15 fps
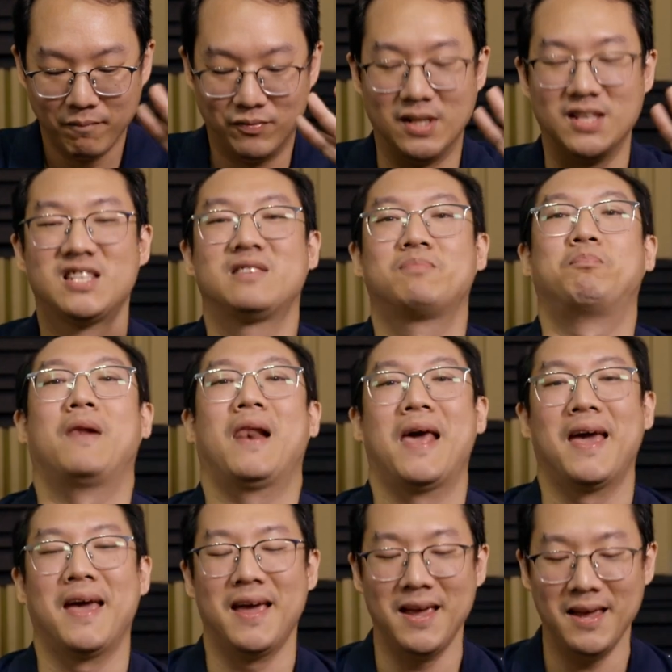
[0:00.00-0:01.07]

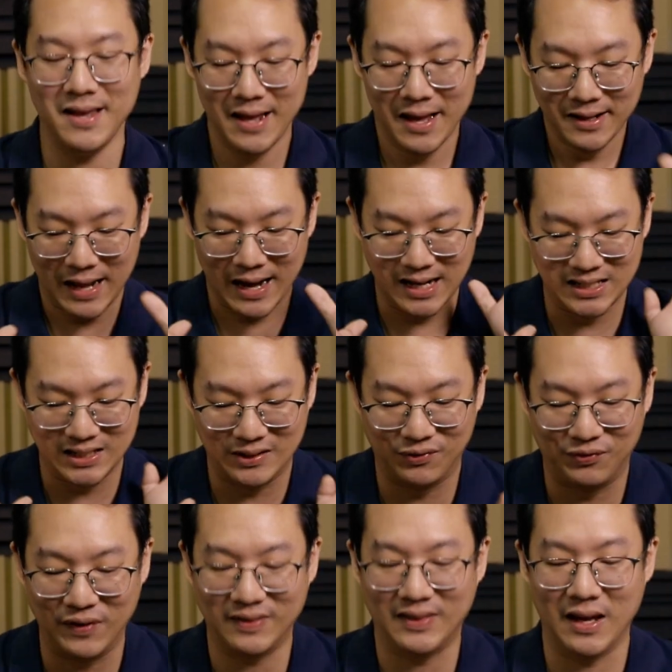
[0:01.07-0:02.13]
display that is
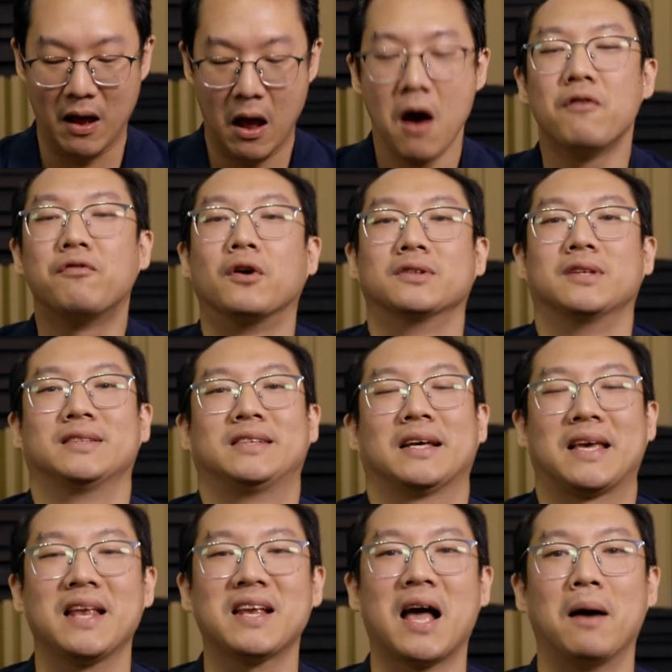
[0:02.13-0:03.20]
fitting for the
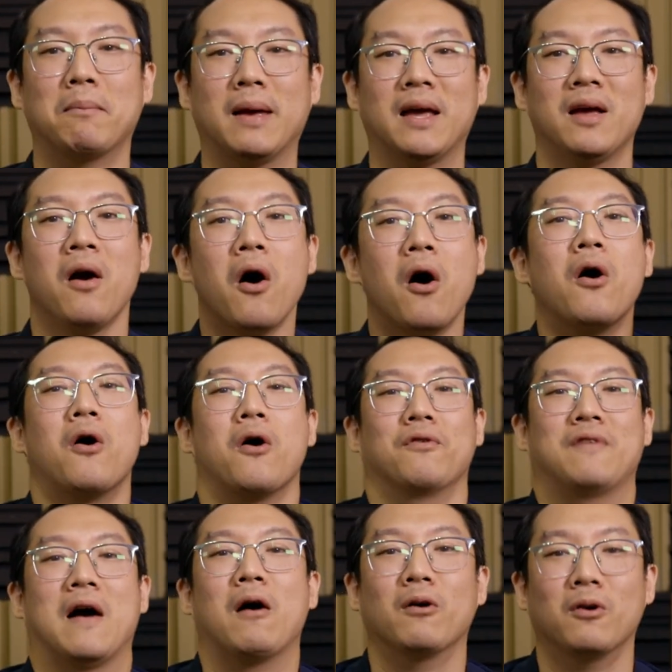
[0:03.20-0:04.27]
second coming
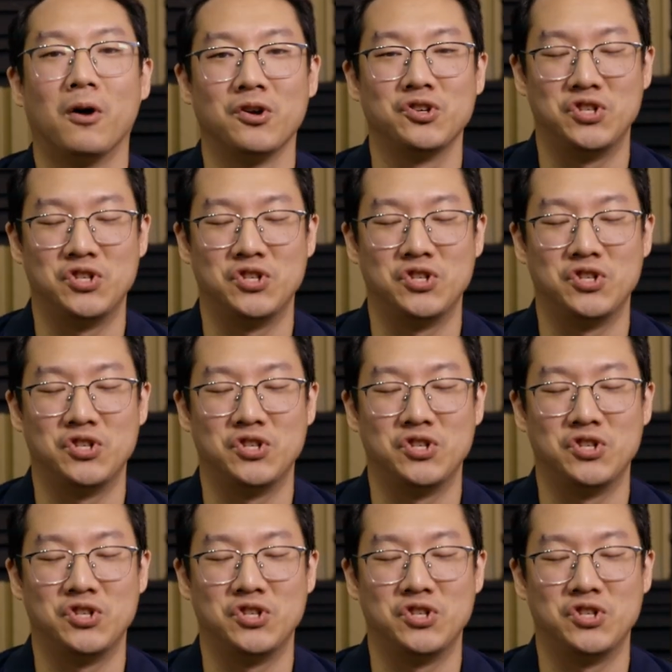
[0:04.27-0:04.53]
of our Lord